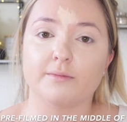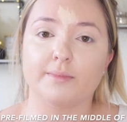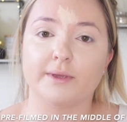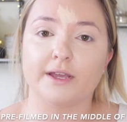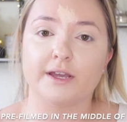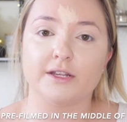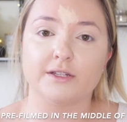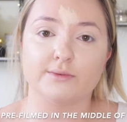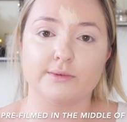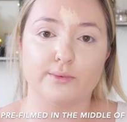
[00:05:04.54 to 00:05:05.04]

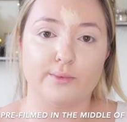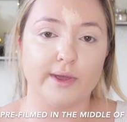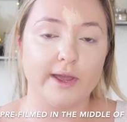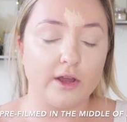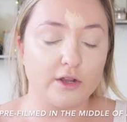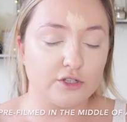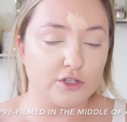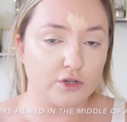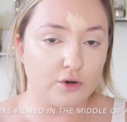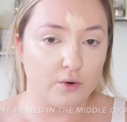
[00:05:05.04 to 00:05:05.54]
because we went
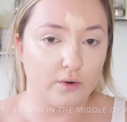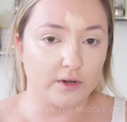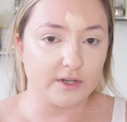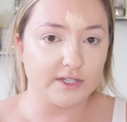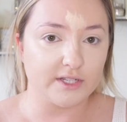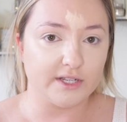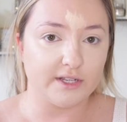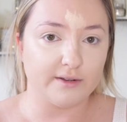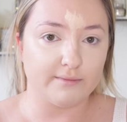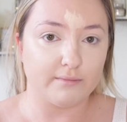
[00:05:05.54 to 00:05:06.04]
onto
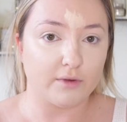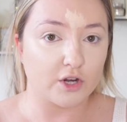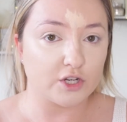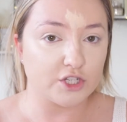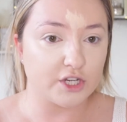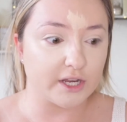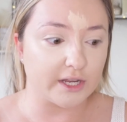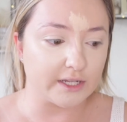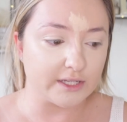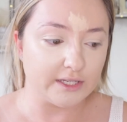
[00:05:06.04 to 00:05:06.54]
quarantine March
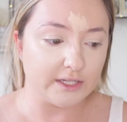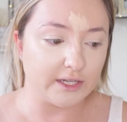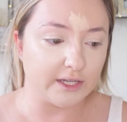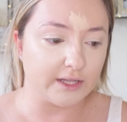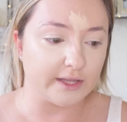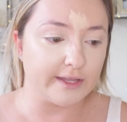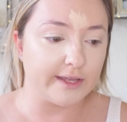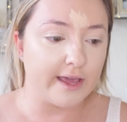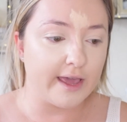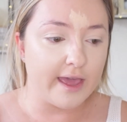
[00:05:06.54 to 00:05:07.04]
18th
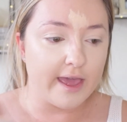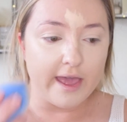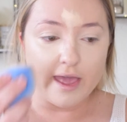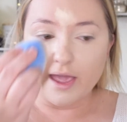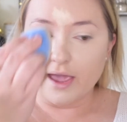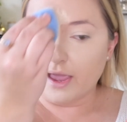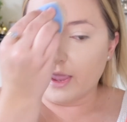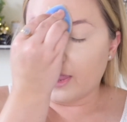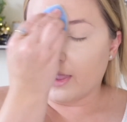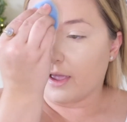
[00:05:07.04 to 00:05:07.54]

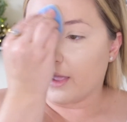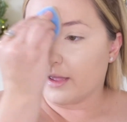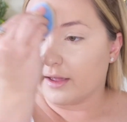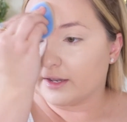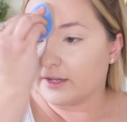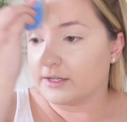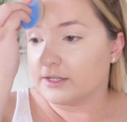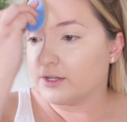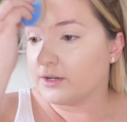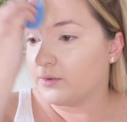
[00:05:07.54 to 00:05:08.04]
and